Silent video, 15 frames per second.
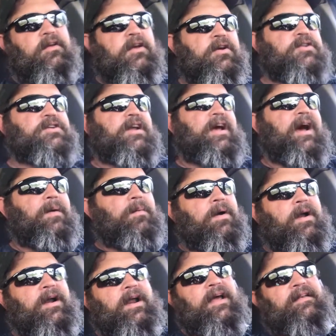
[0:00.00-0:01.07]
usually I
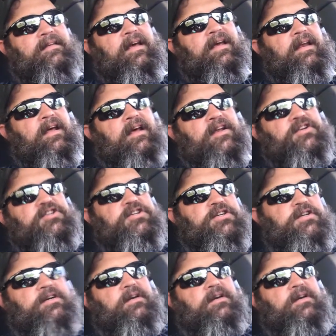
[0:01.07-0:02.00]
run an 18-inch